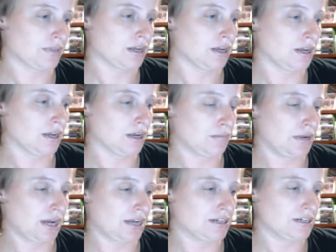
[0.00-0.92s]
But yeah, it
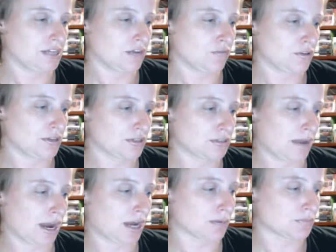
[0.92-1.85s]
does have all those
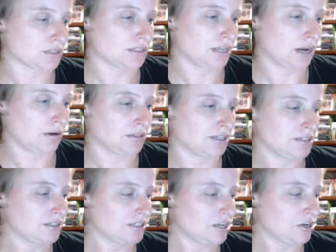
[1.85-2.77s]
maps. Now, it doesn't
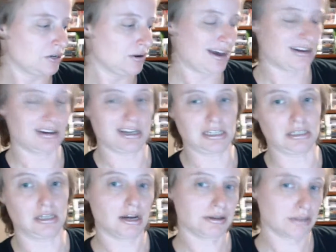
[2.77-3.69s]
tell you how to
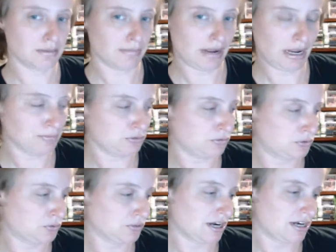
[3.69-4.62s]
unlock the maps, which was
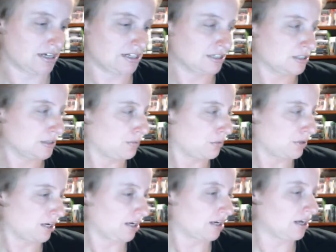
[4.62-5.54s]
kind of
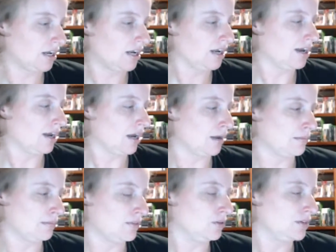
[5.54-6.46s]
disappointing.
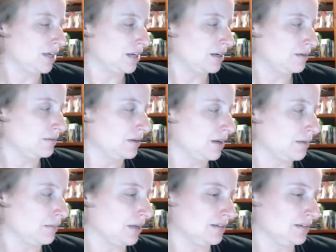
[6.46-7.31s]
You get it, I mean,